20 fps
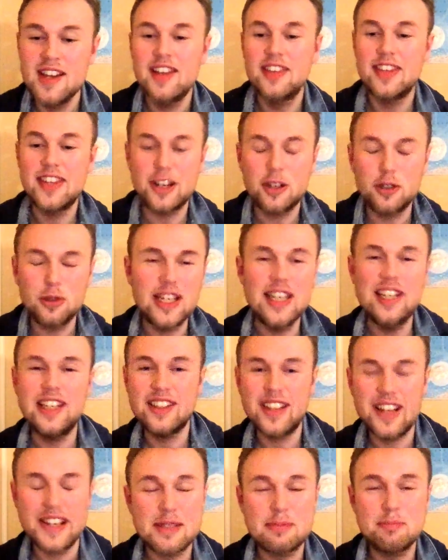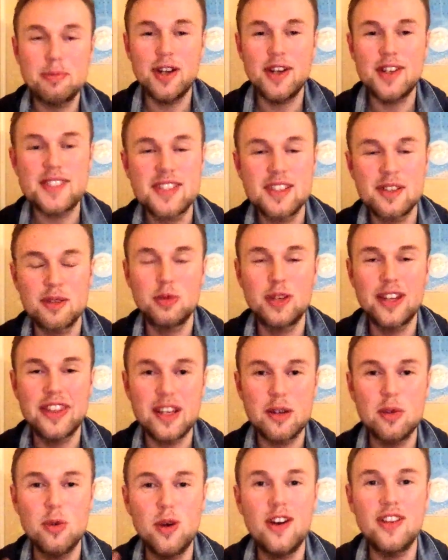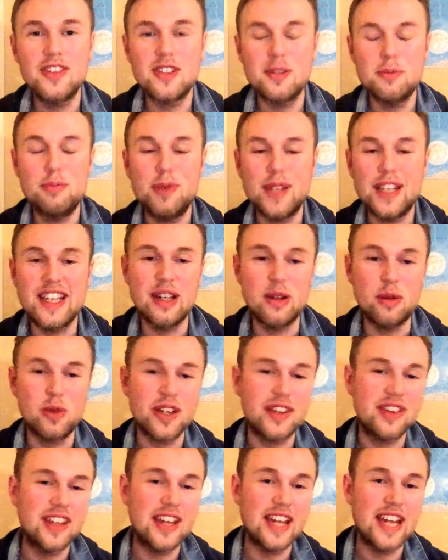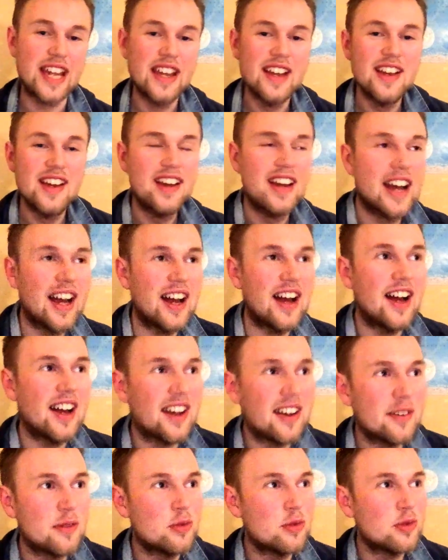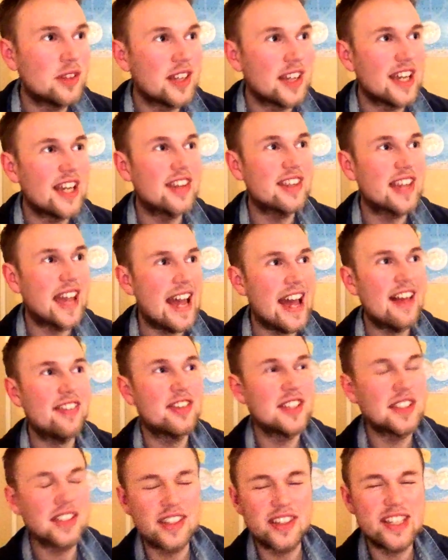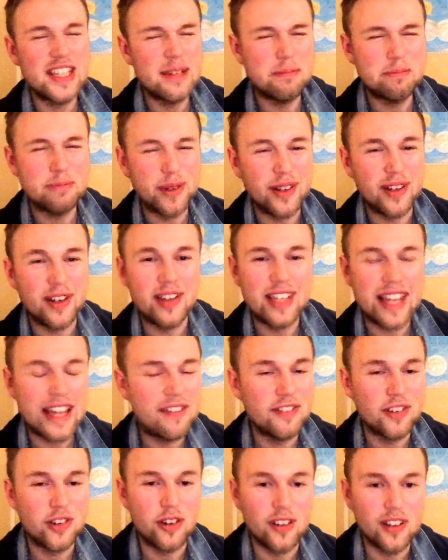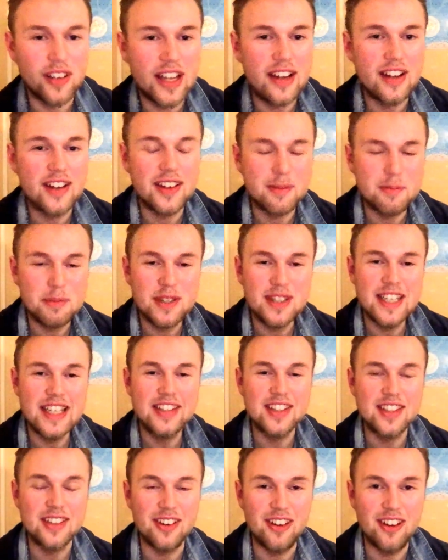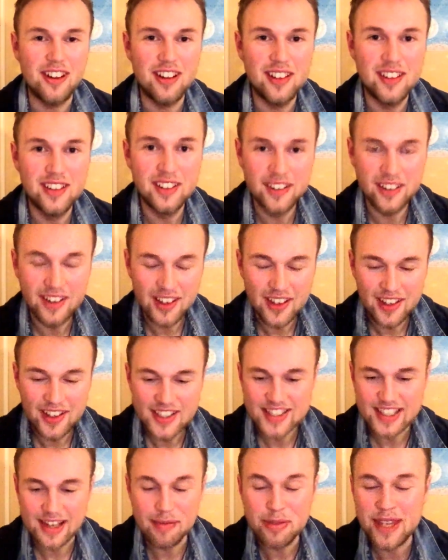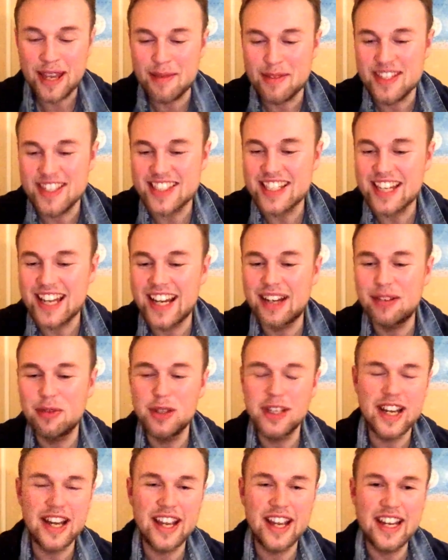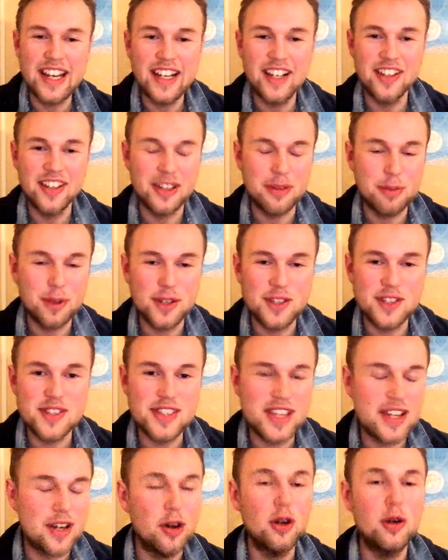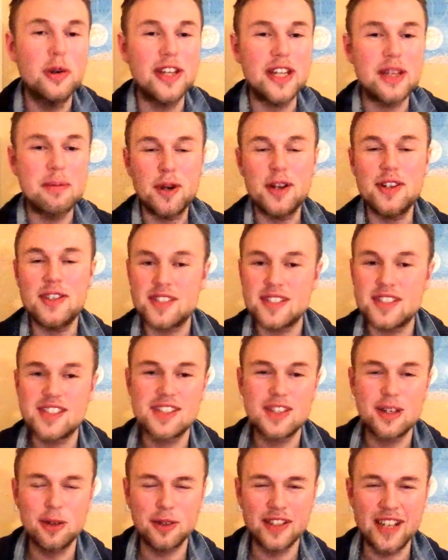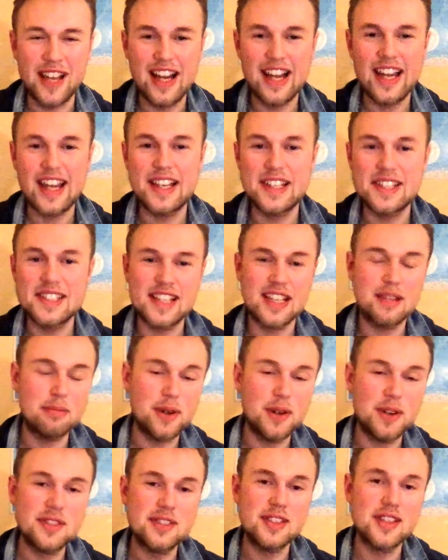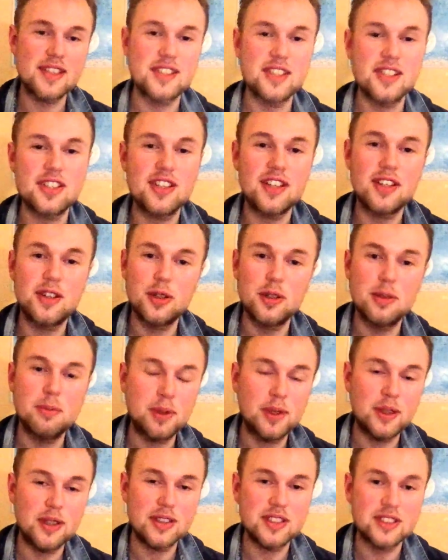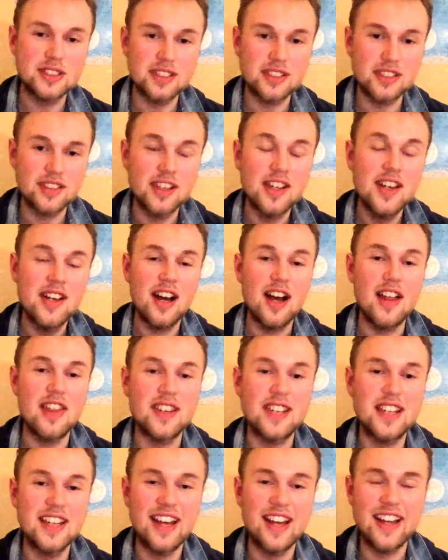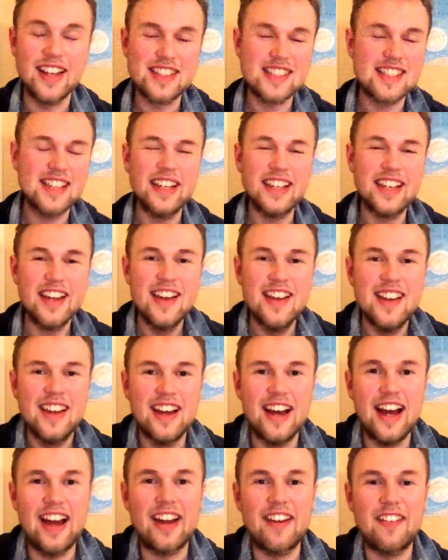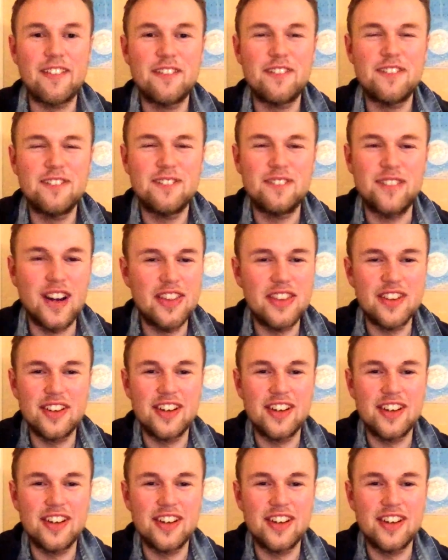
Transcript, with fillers: they are really nice person when they want to be and when they uh, in the end in the deeper level uh, beneath it all sometimes it's like when i hear another person say oh that person is so nice that person is such a good person Underneath, uh, it's like i wonder